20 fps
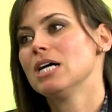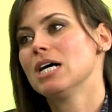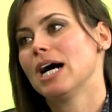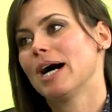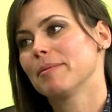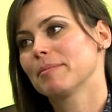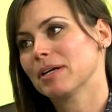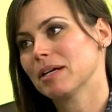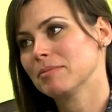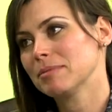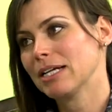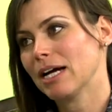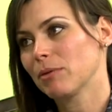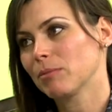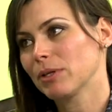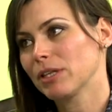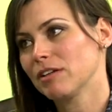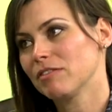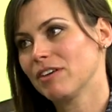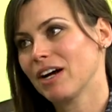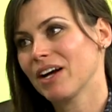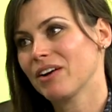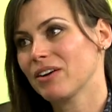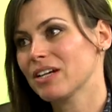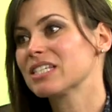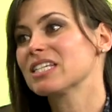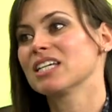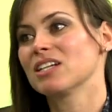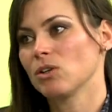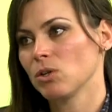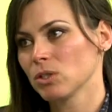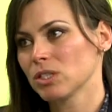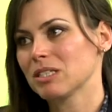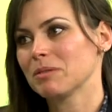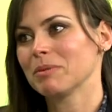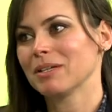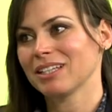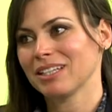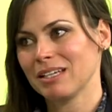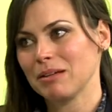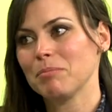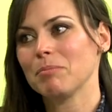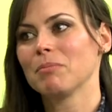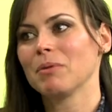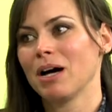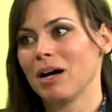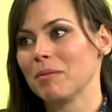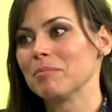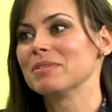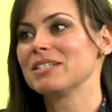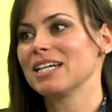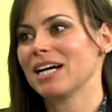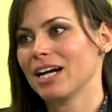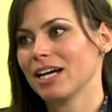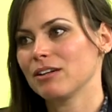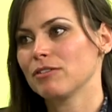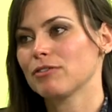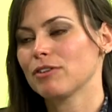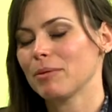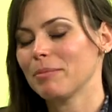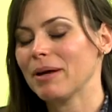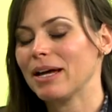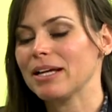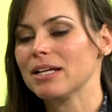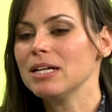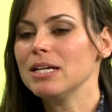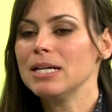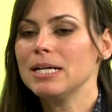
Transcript: um, come down with the virus and ultimately um, died from it.